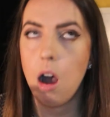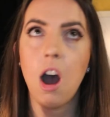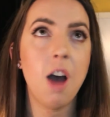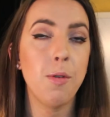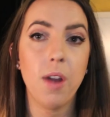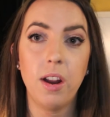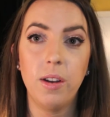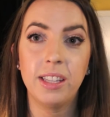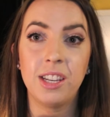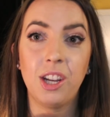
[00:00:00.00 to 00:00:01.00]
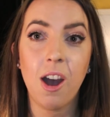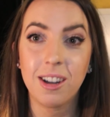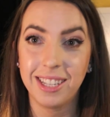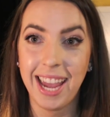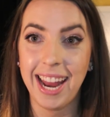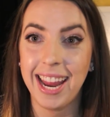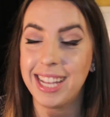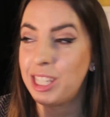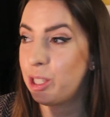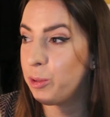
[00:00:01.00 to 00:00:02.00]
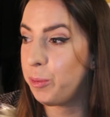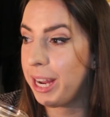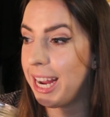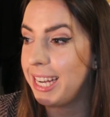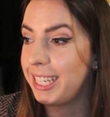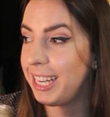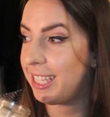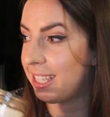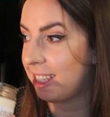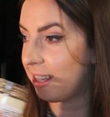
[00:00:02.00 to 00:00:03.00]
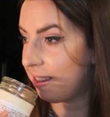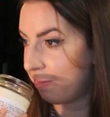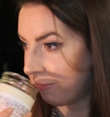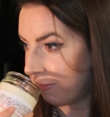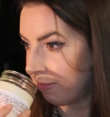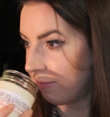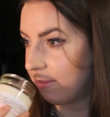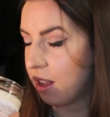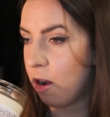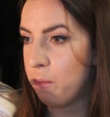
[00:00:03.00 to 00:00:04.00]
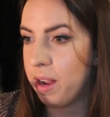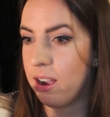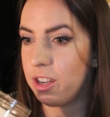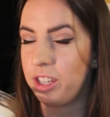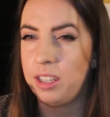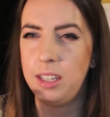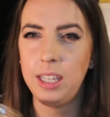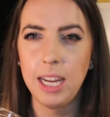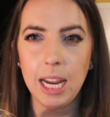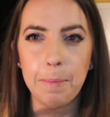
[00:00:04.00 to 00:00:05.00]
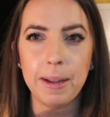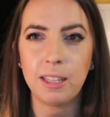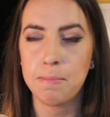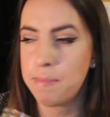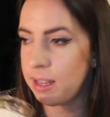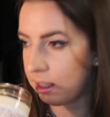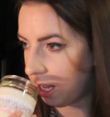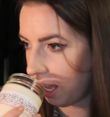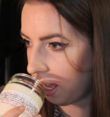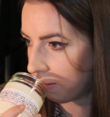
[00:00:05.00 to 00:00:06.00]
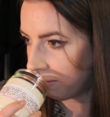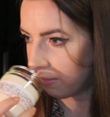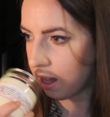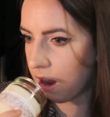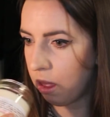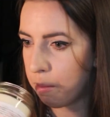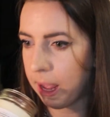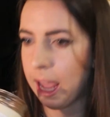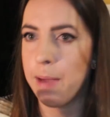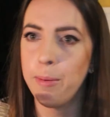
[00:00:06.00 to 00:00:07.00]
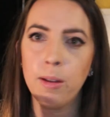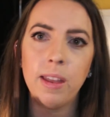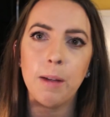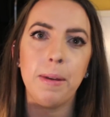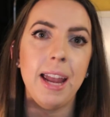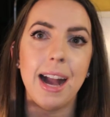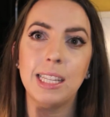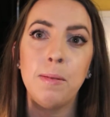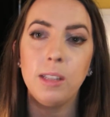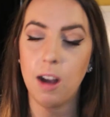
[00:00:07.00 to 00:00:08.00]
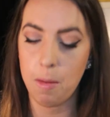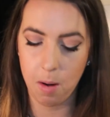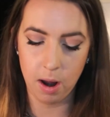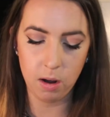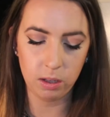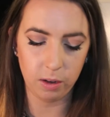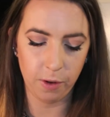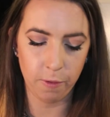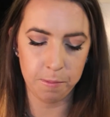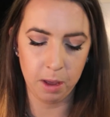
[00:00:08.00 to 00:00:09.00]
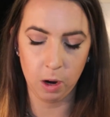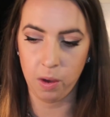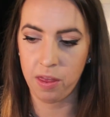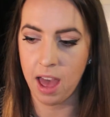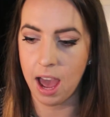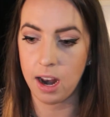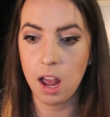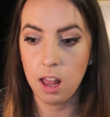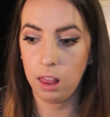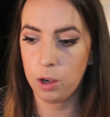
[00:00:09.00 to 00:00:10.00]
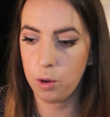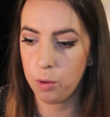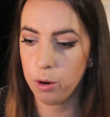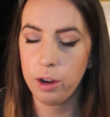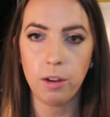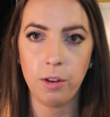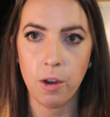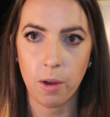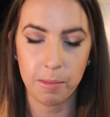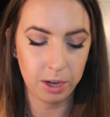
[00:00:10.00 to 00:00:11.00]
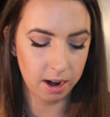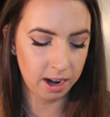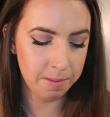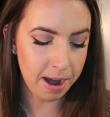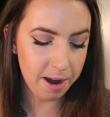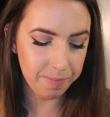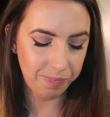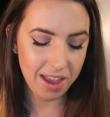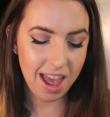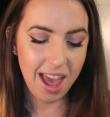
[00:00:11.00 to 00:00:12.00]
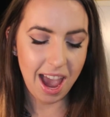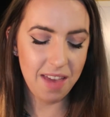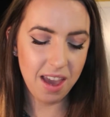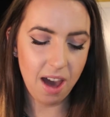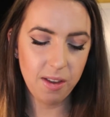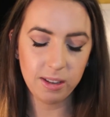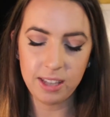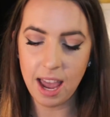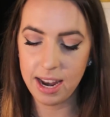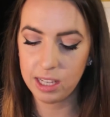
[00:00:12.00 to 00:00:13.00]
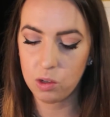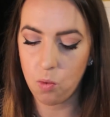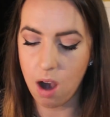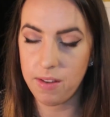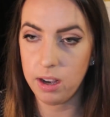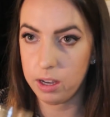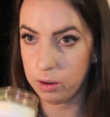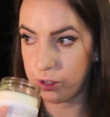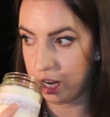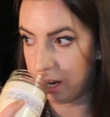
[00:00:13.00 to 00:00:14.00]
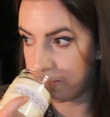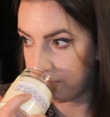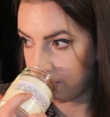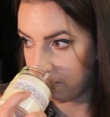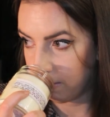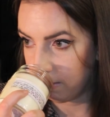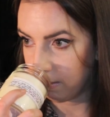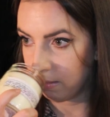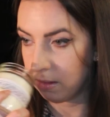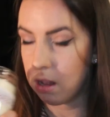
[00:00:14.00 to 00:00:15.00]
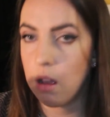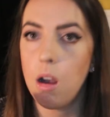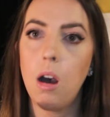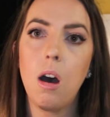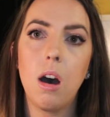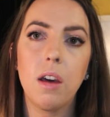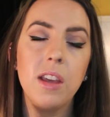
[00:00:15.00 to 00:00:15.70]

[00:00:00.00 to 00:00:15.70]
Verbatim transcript: Amaretto is intoxicating, it's sweet, it's oh my gosh, it's deep, it's musky, got a little bit amber in there, but yeah, it smells like amaretto, so if you're familiar with that liqueur, y'all know what I'm talking about. And the other scent is Guava Goji. Oh,